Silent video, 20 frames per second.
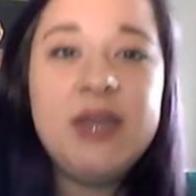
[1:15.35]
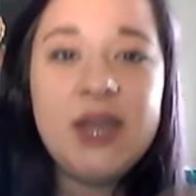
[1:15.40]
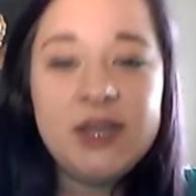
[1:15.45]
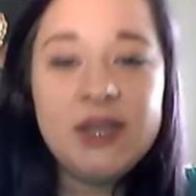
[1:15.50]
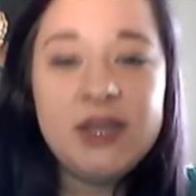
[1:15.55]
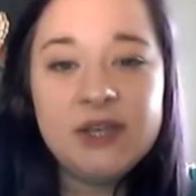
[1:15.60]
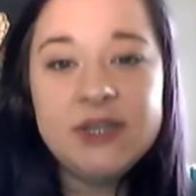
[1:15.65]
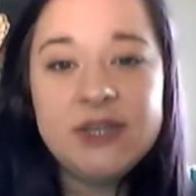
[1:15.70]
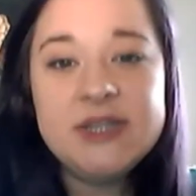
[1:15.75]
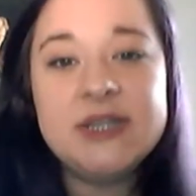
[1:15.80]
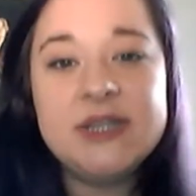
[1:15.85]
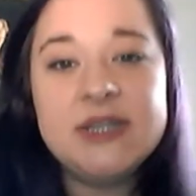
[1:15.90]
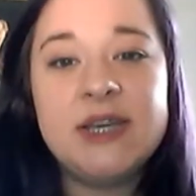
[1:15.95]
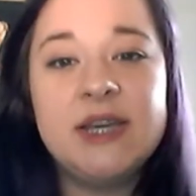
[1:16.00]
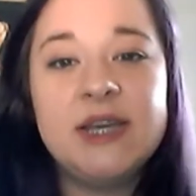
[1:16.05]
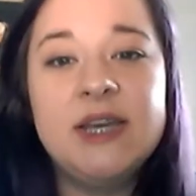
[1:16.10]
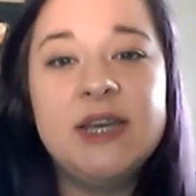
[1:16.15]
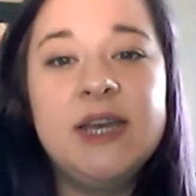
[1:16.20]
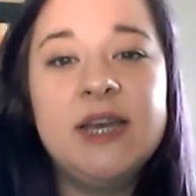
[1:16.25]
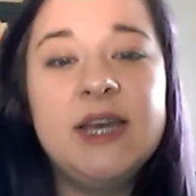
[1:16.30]
and you'll need
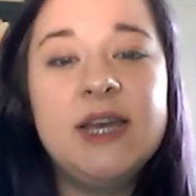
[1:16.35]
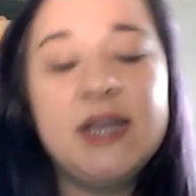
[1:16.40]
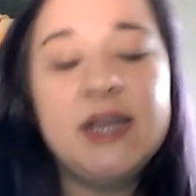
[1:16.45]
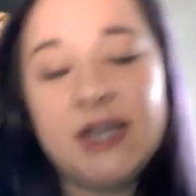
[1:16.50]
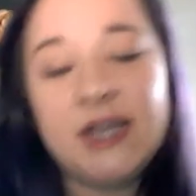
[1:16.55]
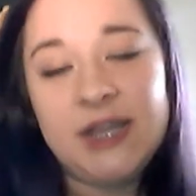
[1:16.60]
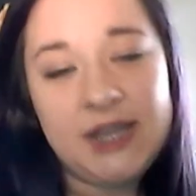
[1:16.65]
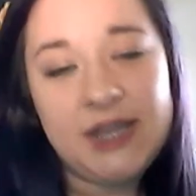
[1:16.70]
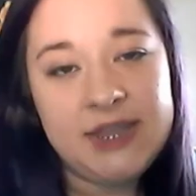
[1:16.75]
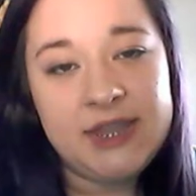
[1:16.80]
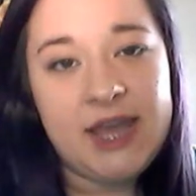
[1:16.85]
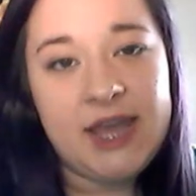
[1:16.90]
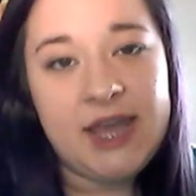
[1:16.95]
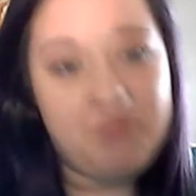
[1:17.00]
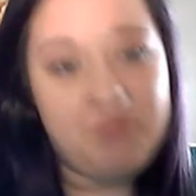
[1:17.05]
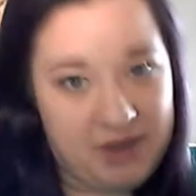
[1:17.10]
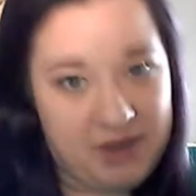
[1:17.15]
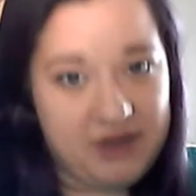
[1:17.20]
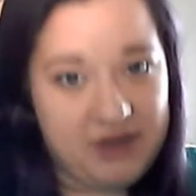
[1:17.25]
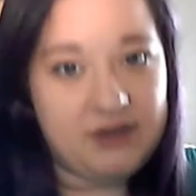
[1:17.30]
to click
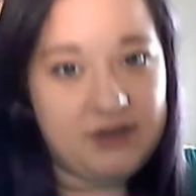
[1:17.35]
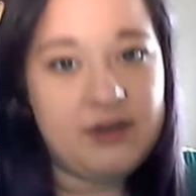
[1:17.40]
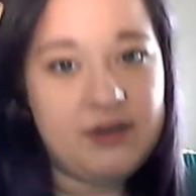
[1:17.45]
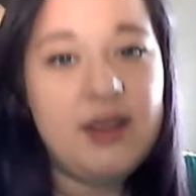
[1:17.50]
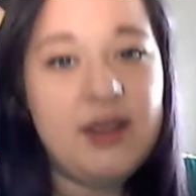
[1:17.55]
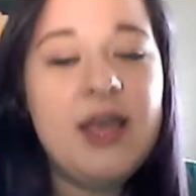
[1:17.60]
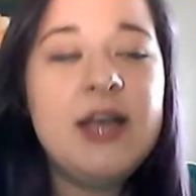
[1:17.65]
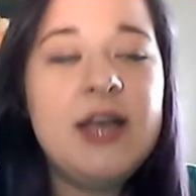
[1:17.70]
that button.